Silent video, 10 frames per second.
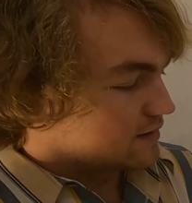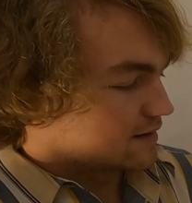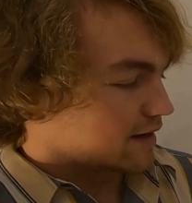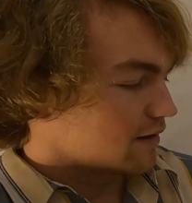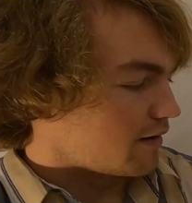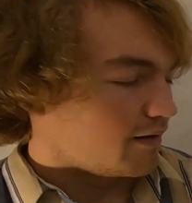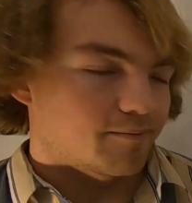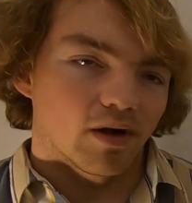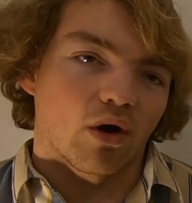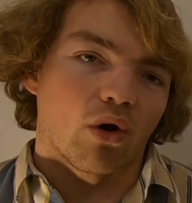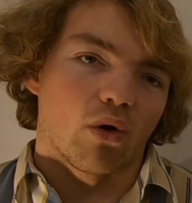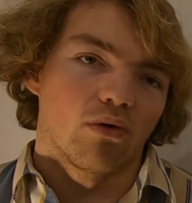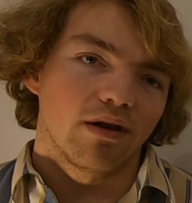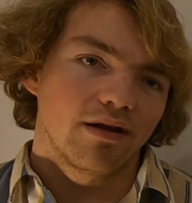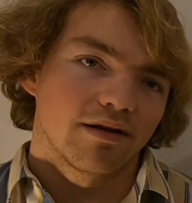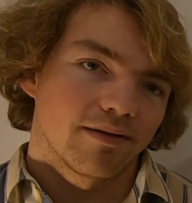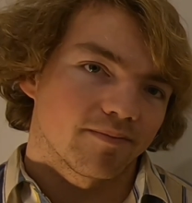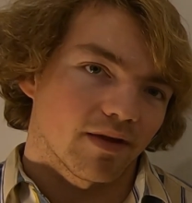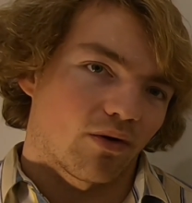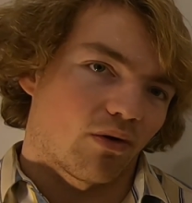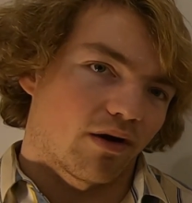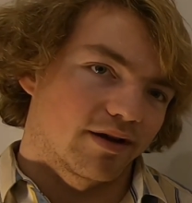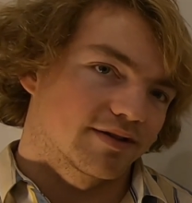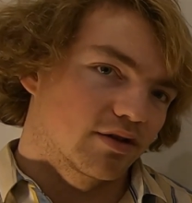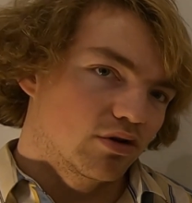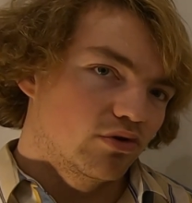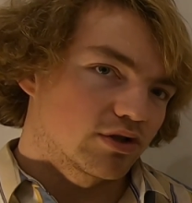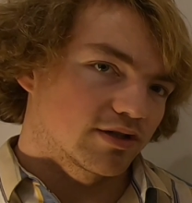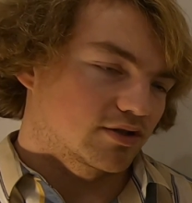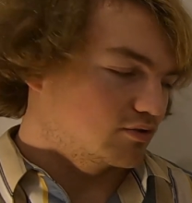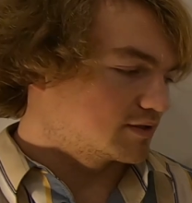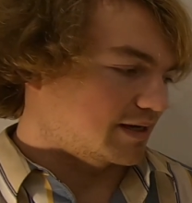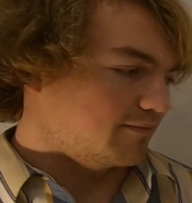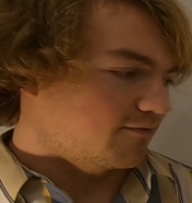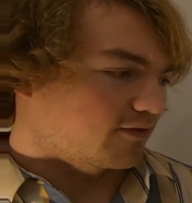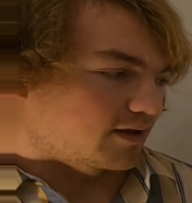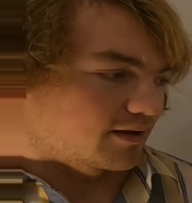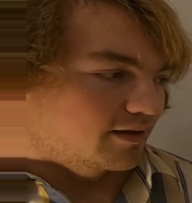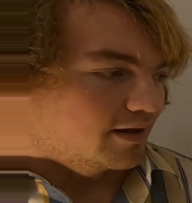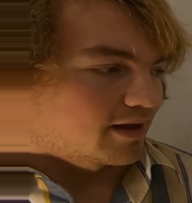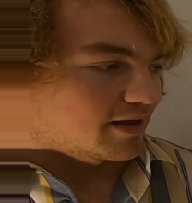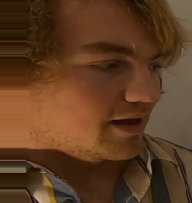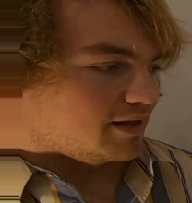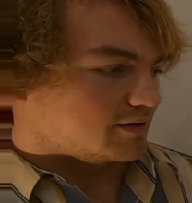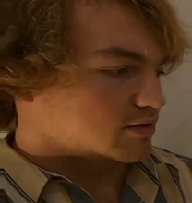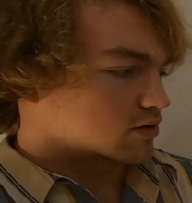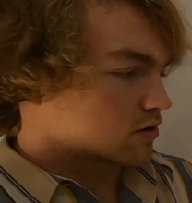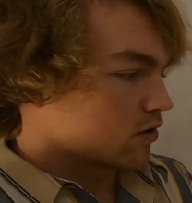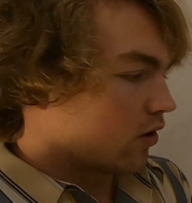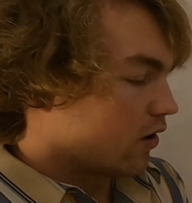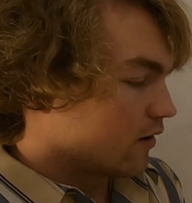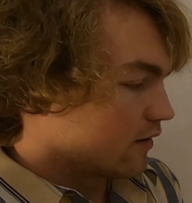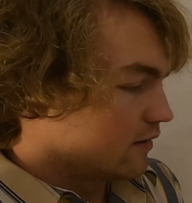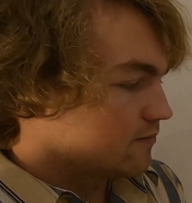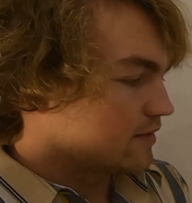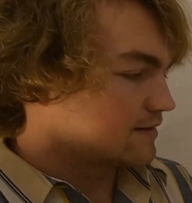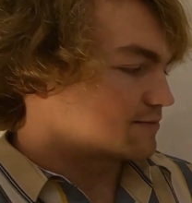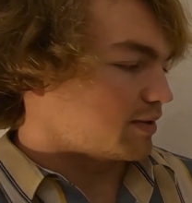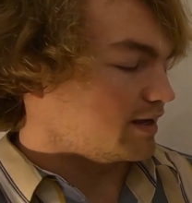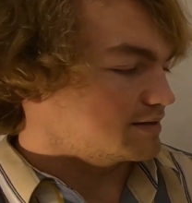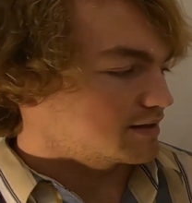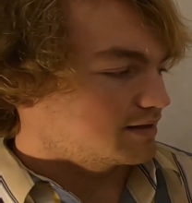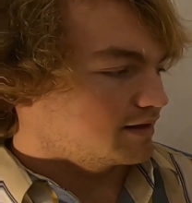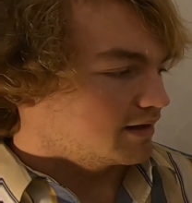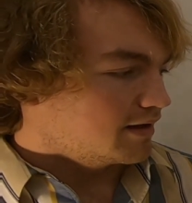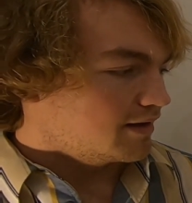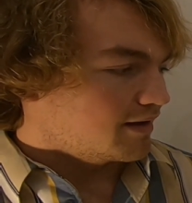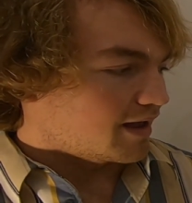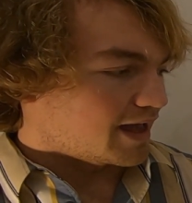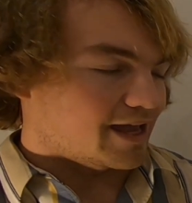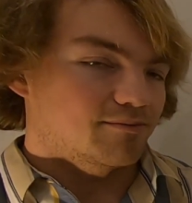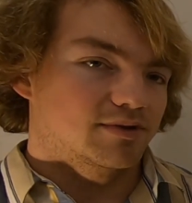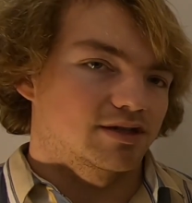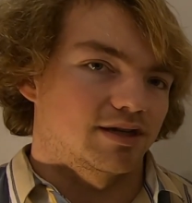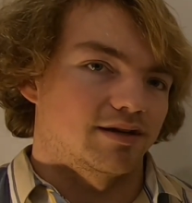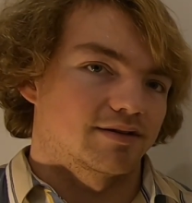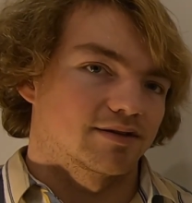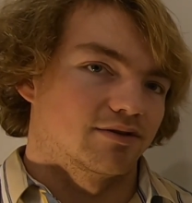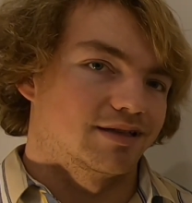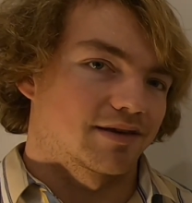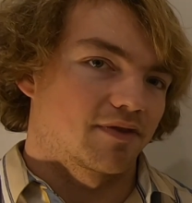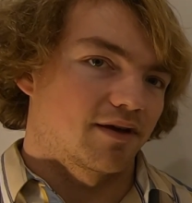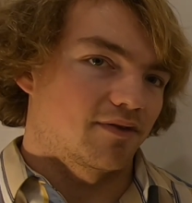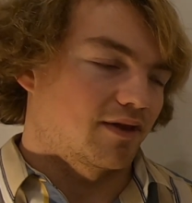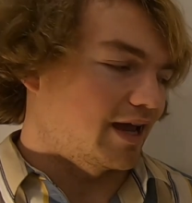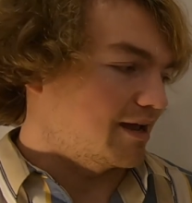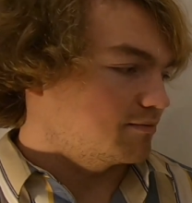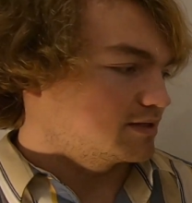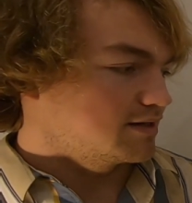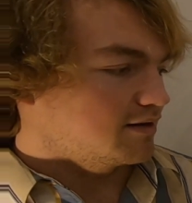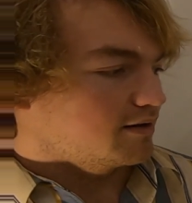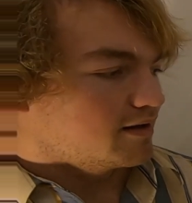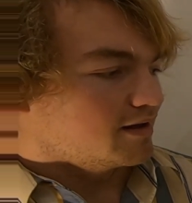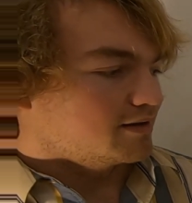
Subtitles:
is like a hole or a solution to something, and Kong means basically empty. So it's like the empty